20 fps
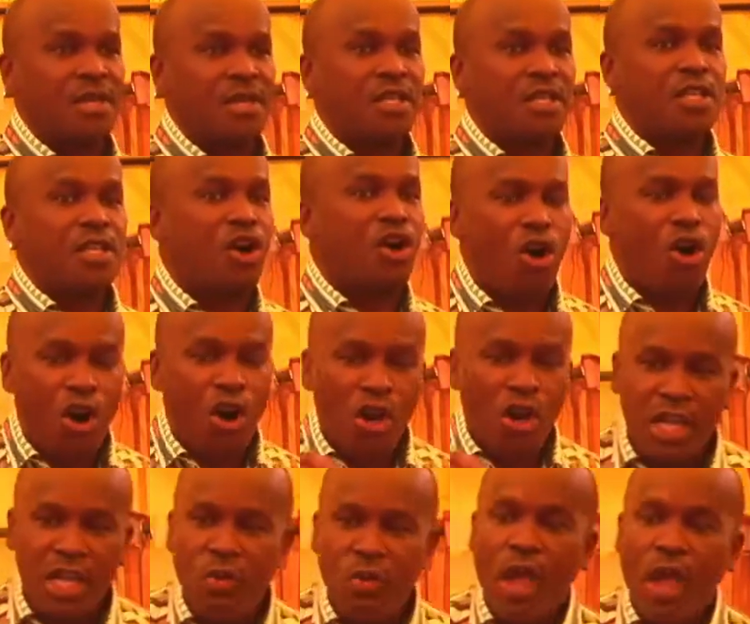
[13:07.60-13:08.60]
The
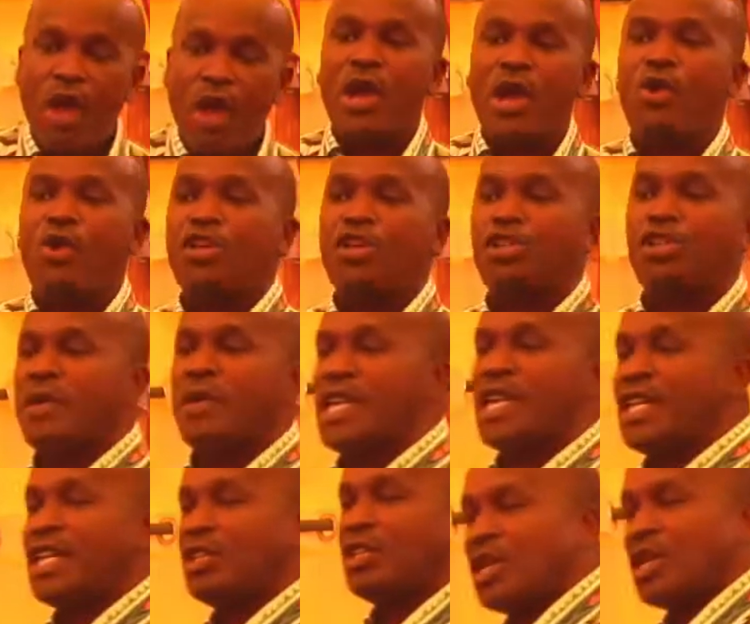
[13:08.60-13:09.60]
only way we're going to
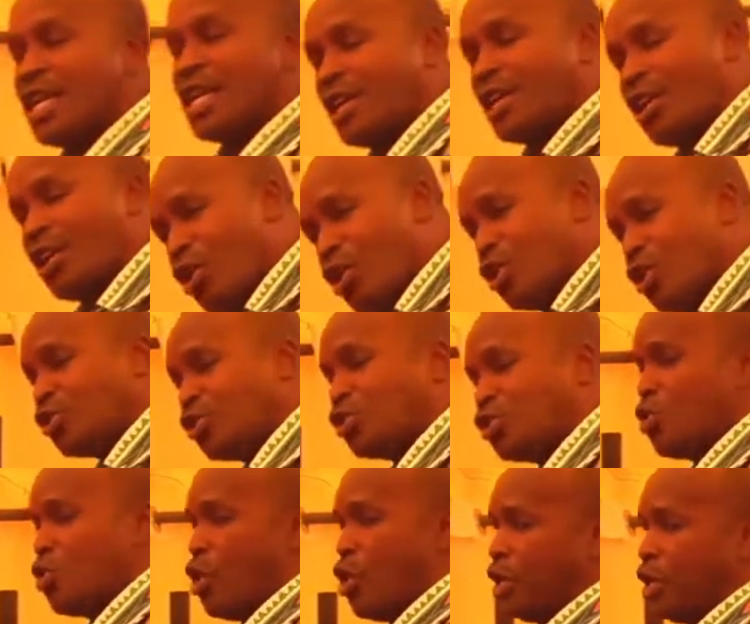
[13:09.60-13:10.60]
begin to get close
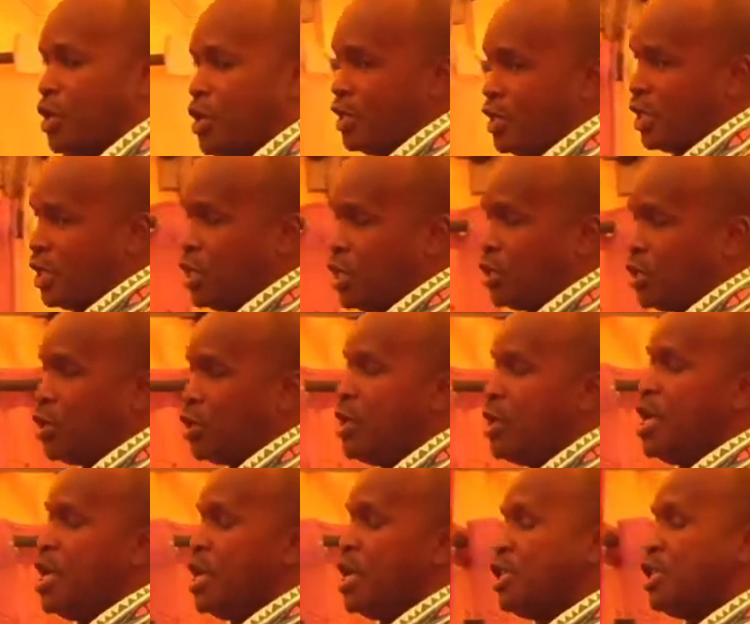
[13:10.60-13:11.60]
to God in this season
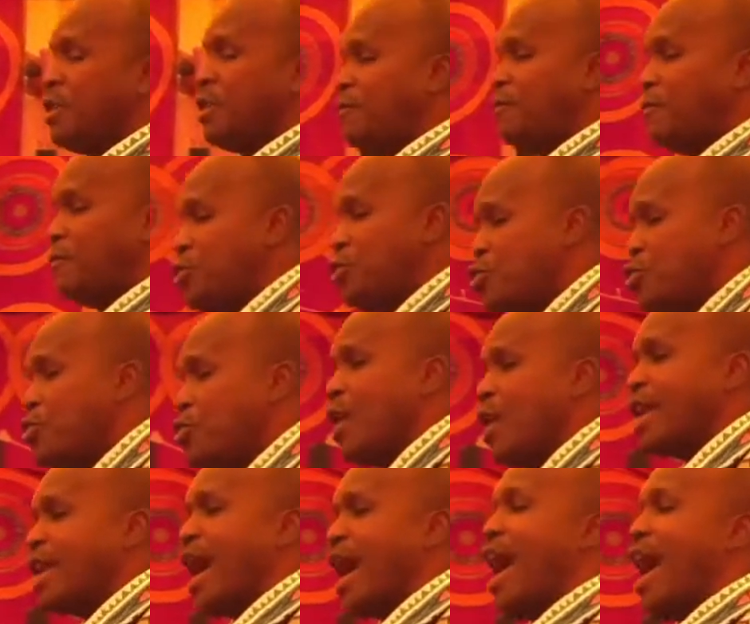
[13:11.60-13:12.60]
is if you
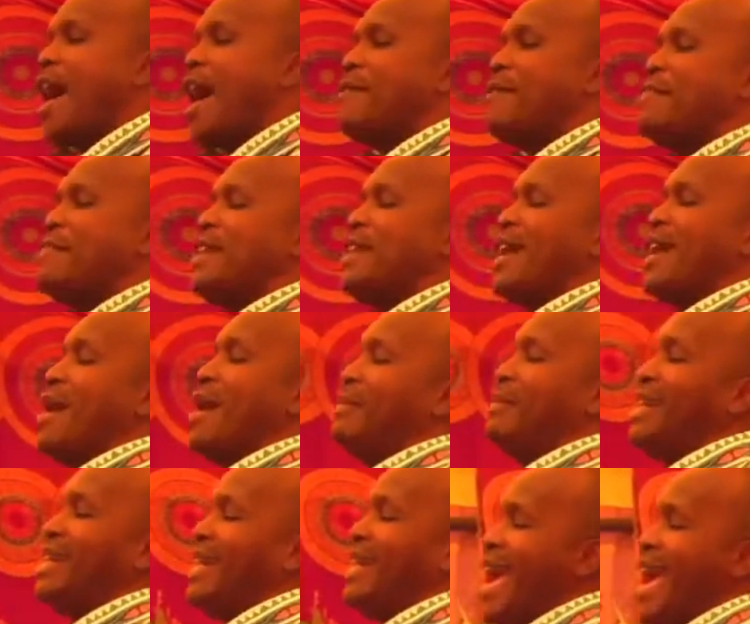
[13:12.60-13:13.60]
and I become
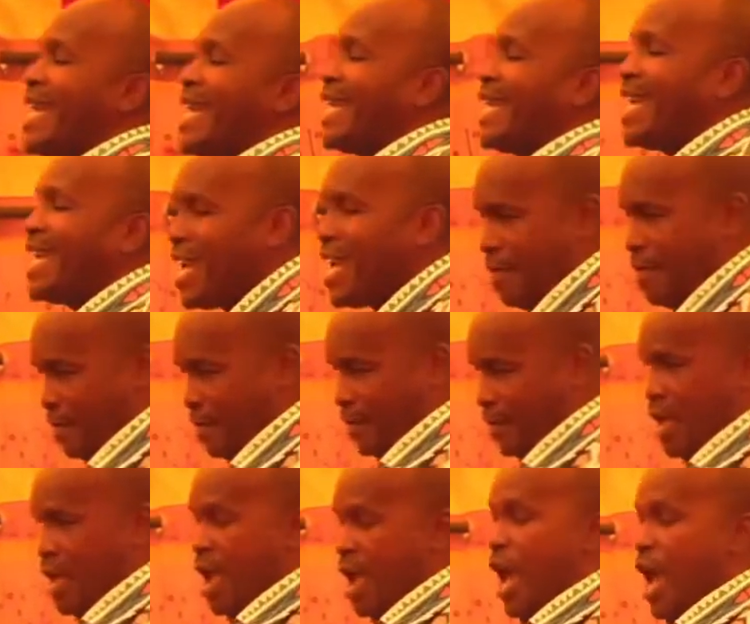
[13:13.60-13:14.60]
like Him.
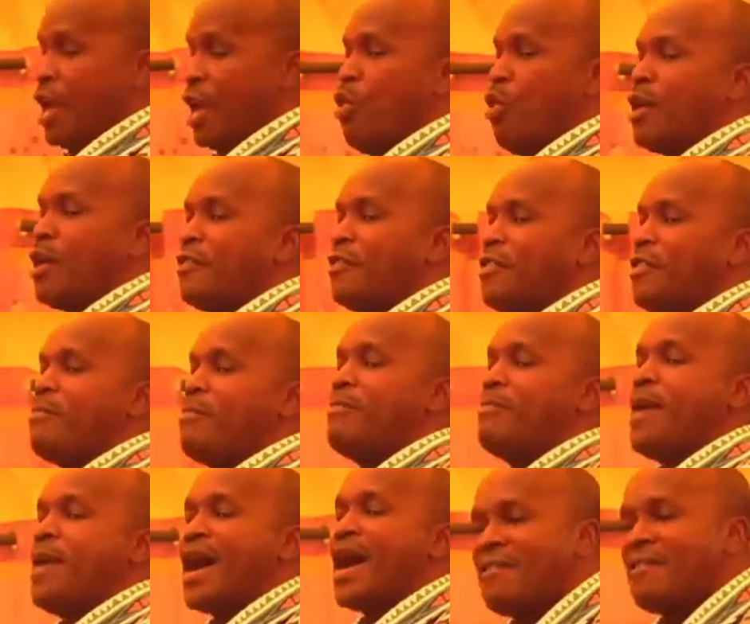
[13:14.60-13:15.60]
And one of the
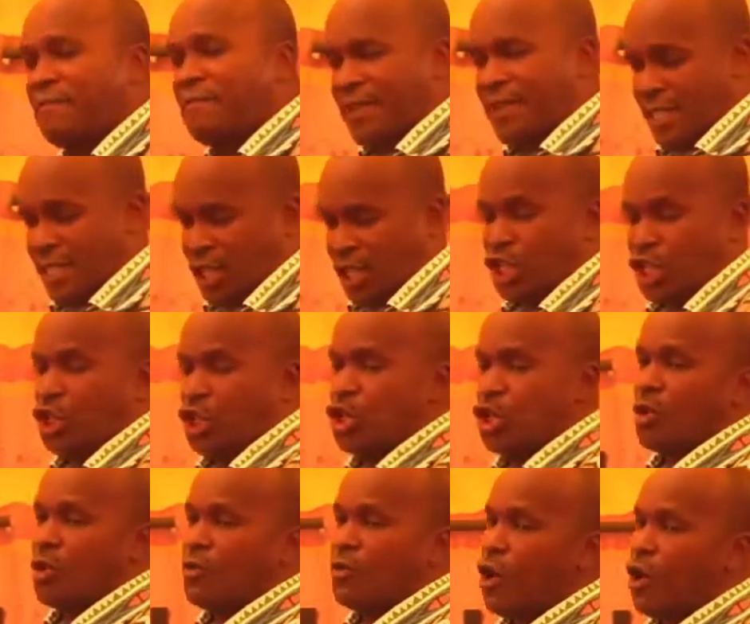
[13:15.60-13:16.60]

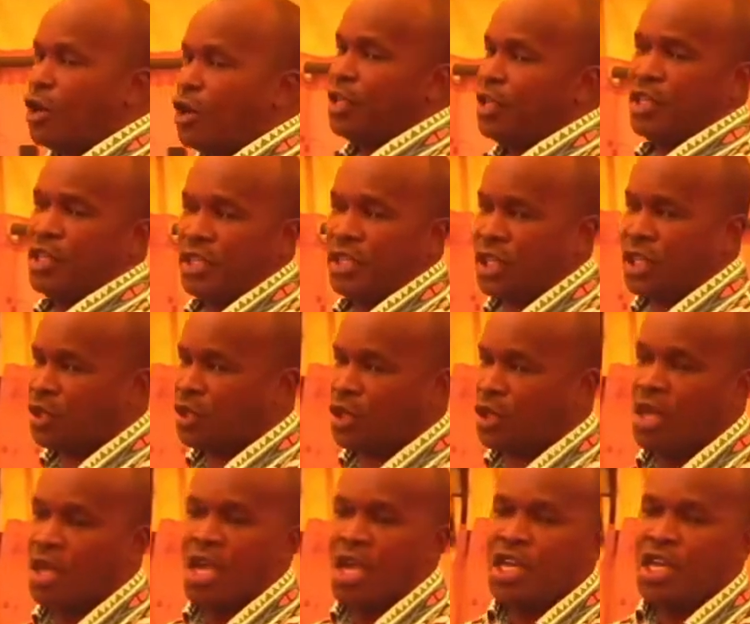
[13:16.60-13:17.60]
manifestations of God in this
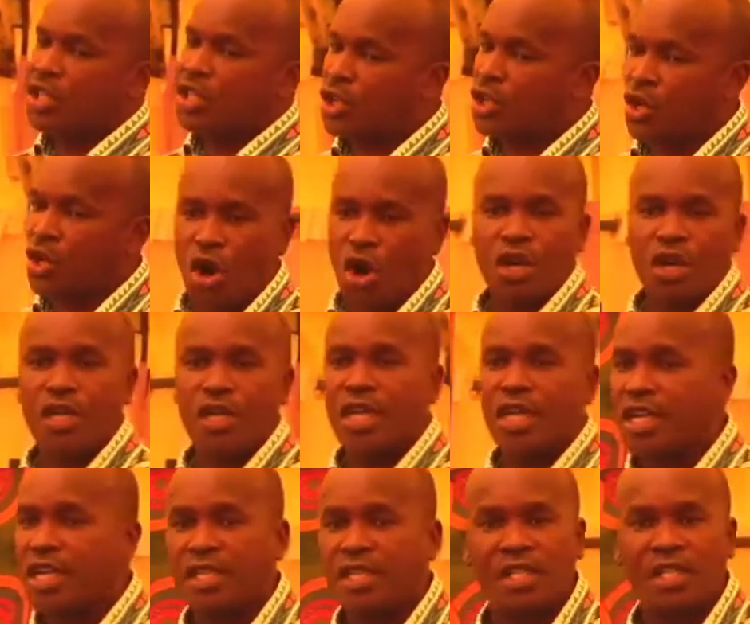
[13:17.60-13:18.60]
season is God
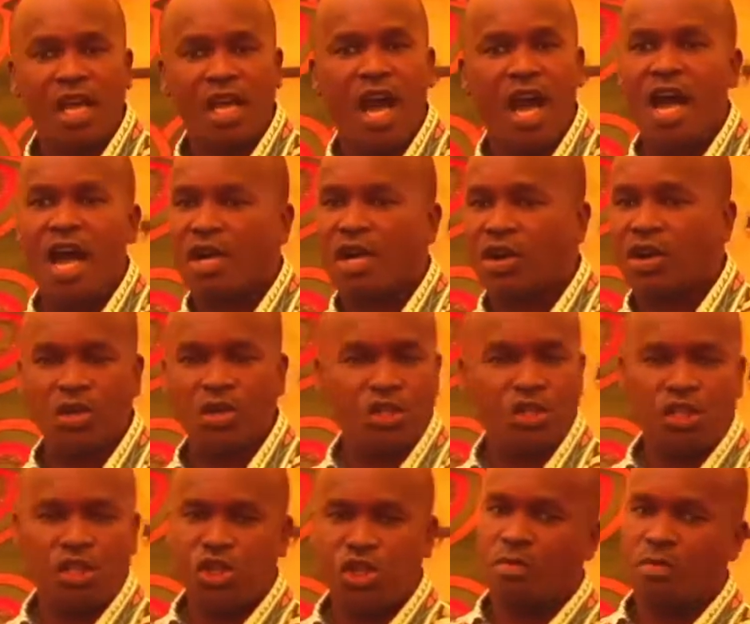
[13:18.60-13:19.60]
is a
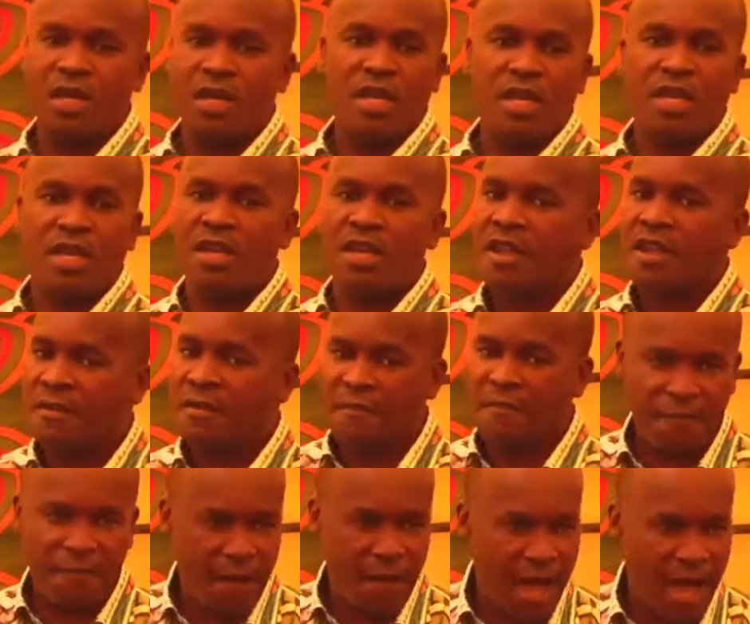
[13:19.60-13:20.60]
consuming
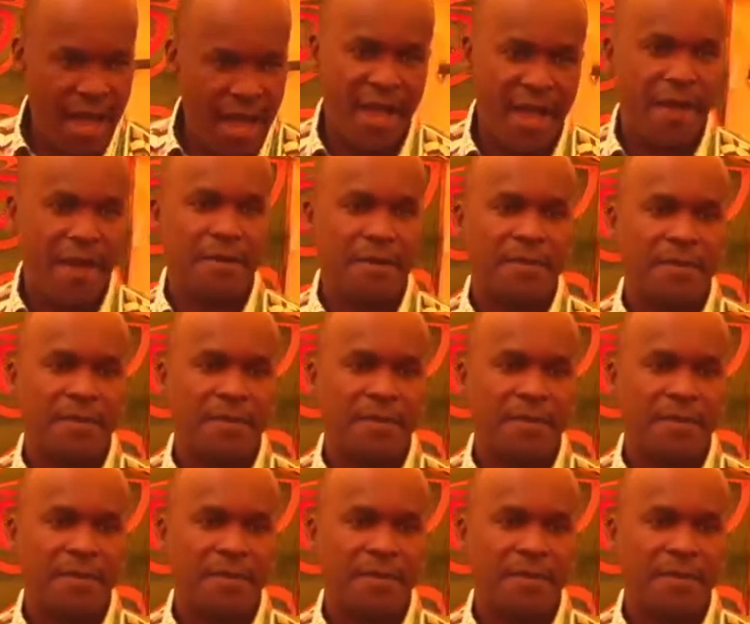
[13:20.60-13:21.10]
fire.